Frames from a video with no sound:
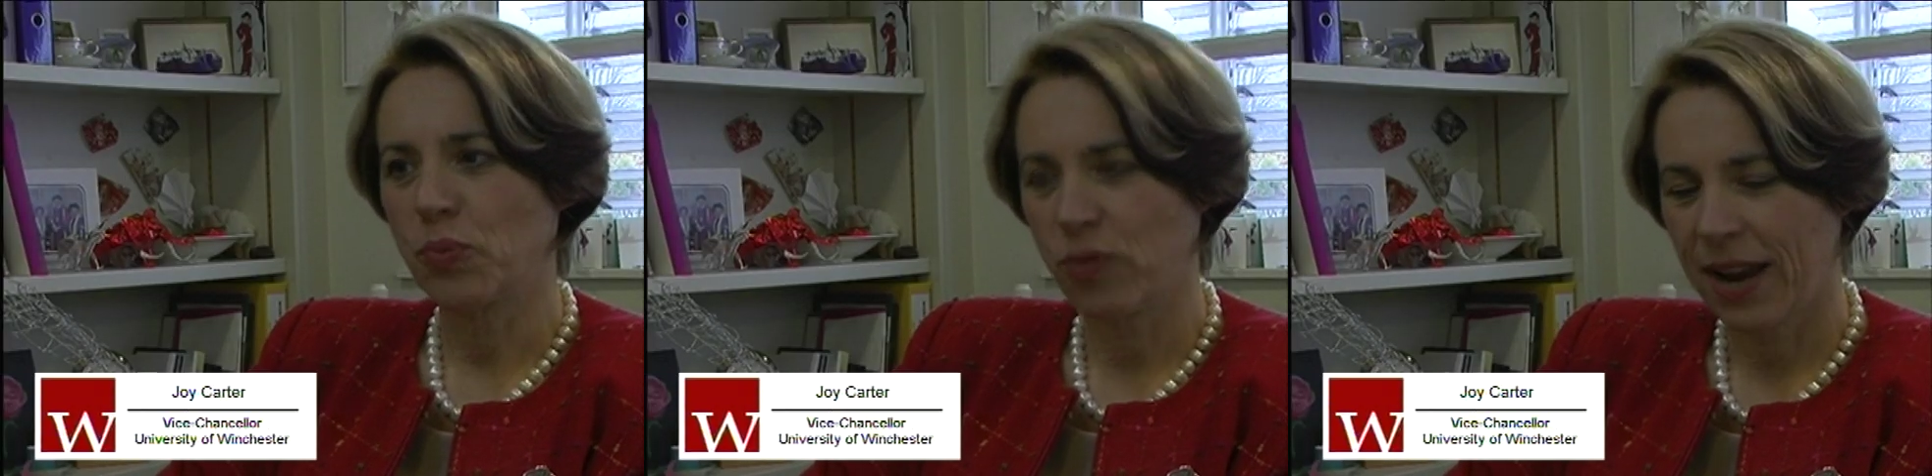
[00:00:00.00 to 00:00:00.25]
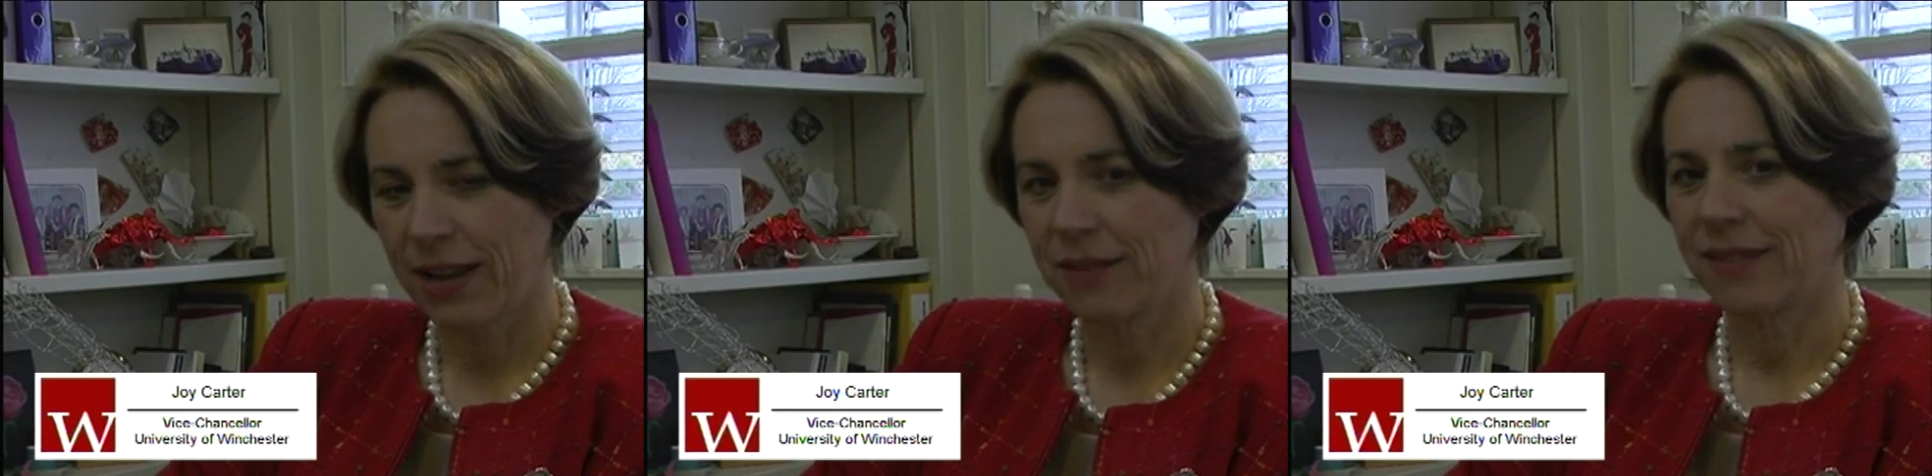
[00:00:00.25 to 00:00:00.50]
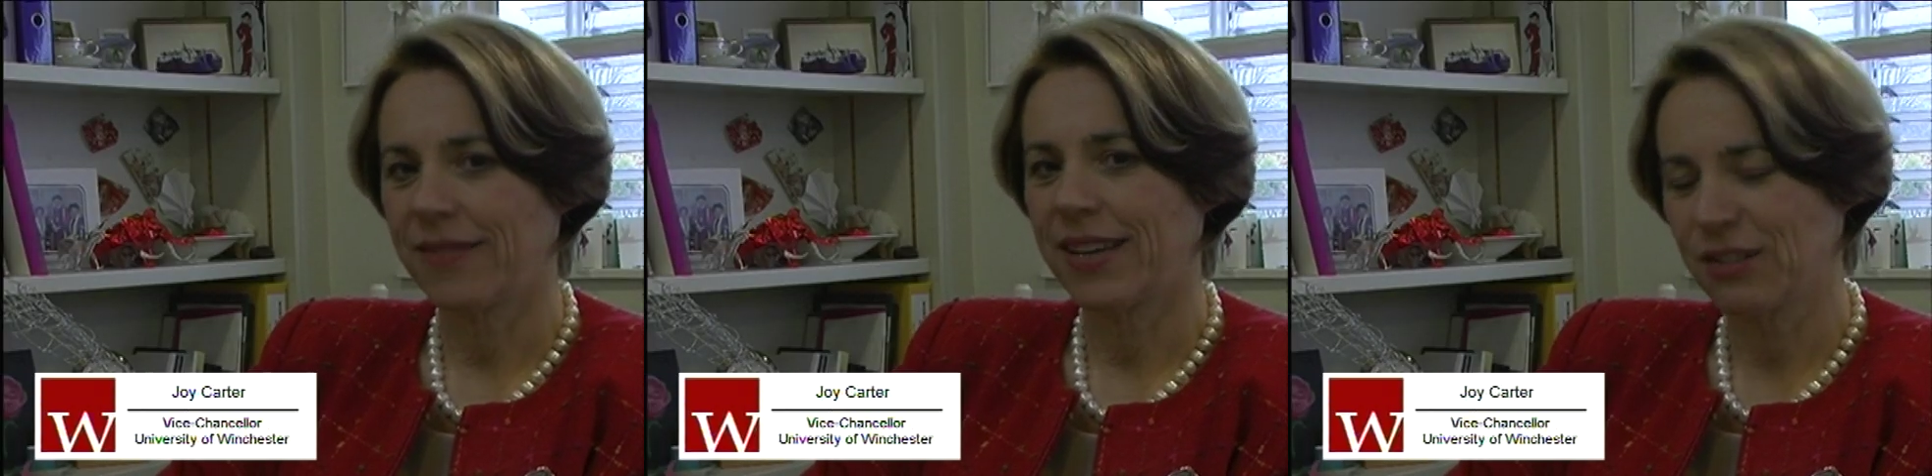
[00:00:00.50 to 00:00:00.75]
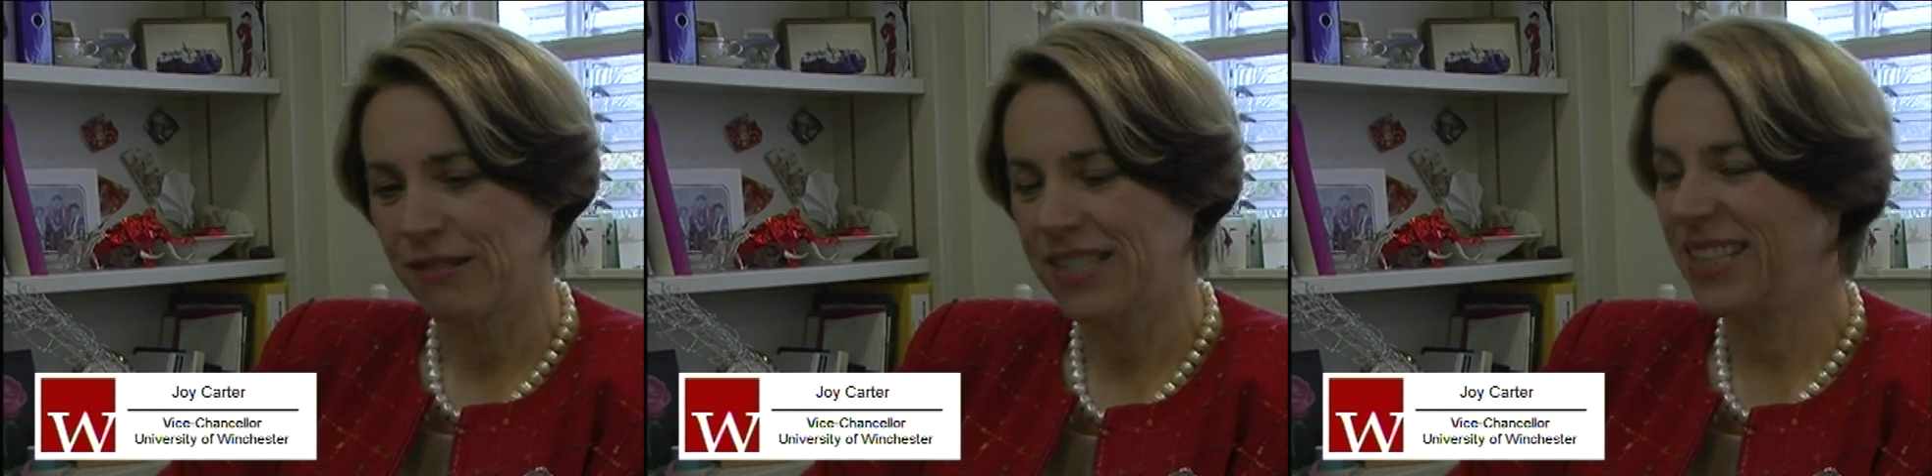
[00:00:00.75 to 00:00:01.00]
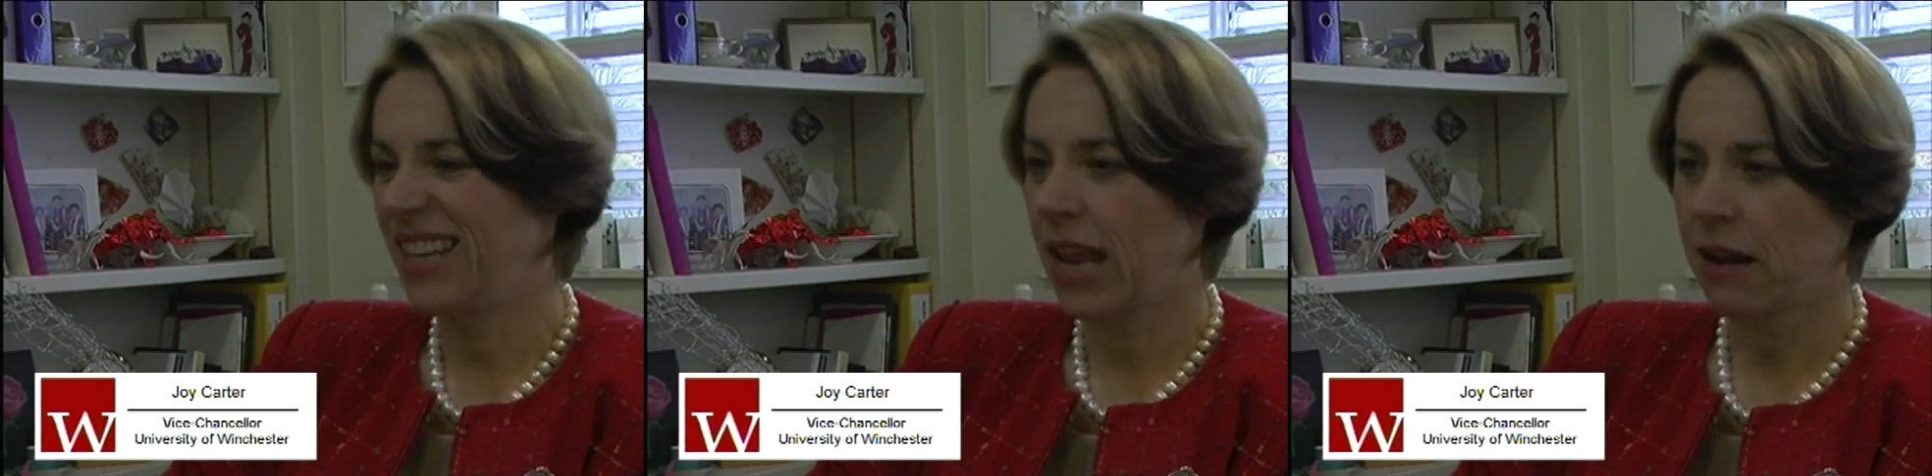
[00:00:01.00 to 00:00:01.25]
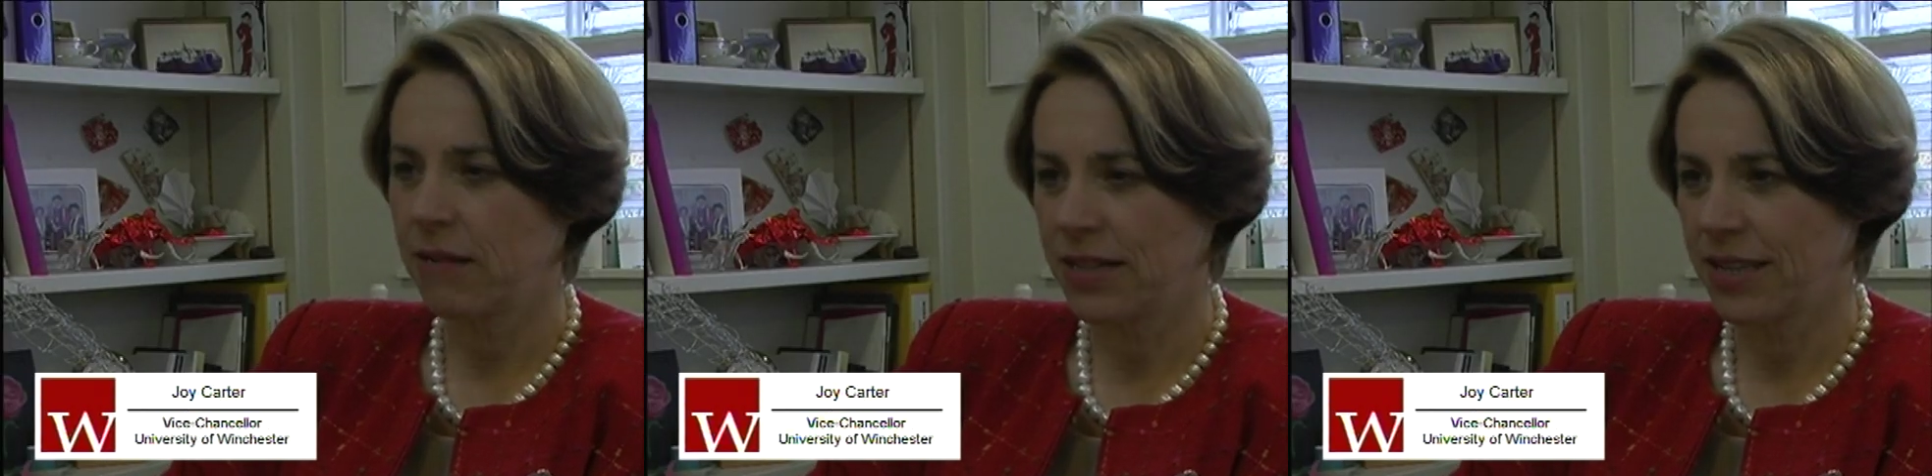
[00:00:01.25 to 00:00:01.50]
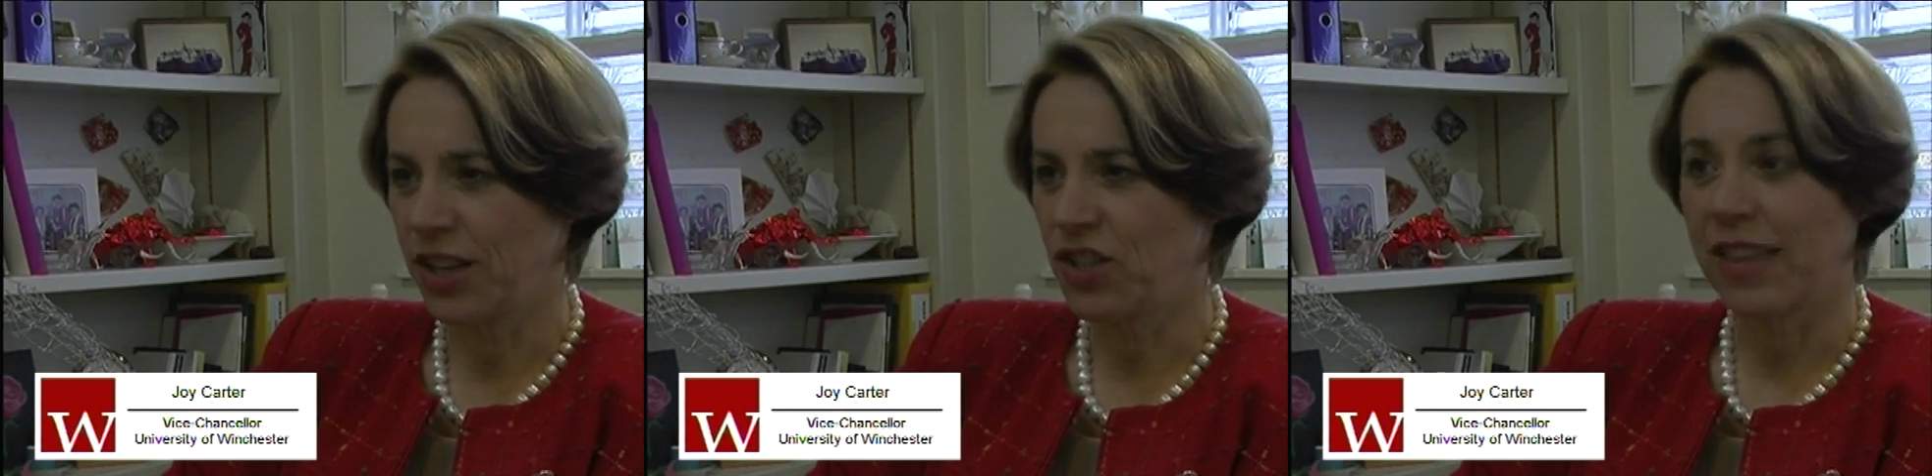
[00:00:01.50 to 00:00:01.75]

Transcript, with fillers: proud of its Christian heritage,